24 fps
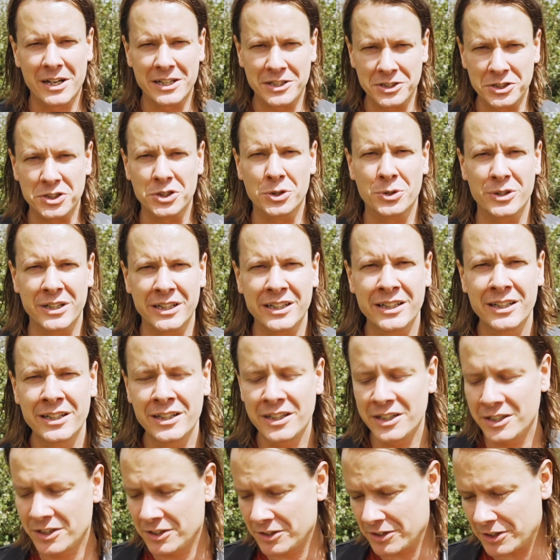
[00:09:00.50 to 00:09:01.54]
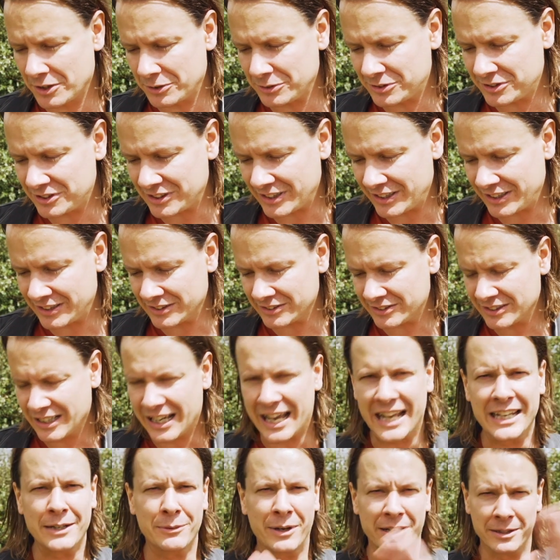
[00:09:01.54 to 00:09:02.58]
enjoy those scenes.
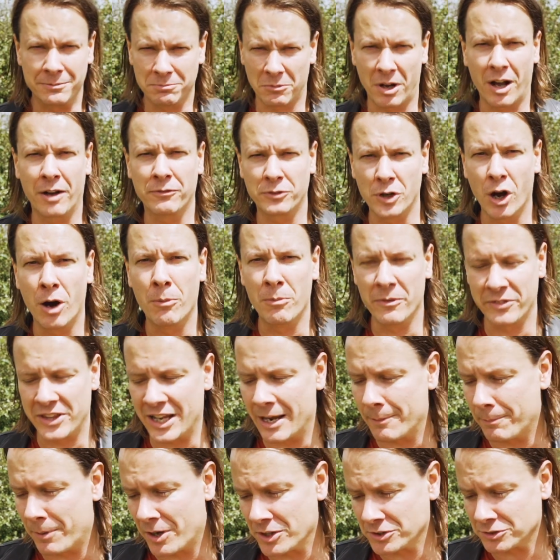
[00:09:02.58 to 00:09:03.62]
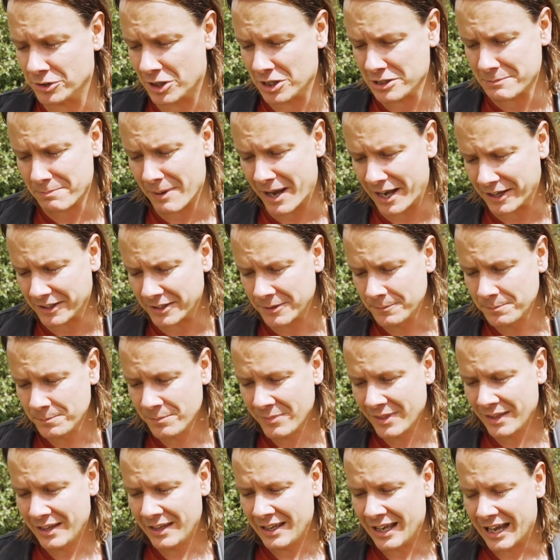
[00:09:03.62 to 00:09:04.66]
Anyway, I've gone with The Empire Strikes Back.
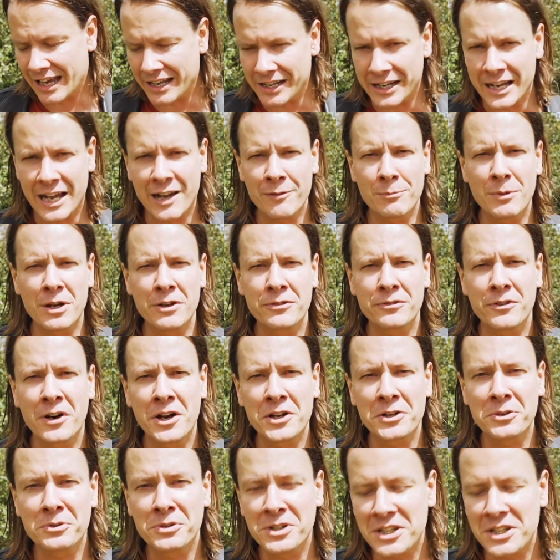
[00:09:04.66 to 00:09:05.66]
And I have my final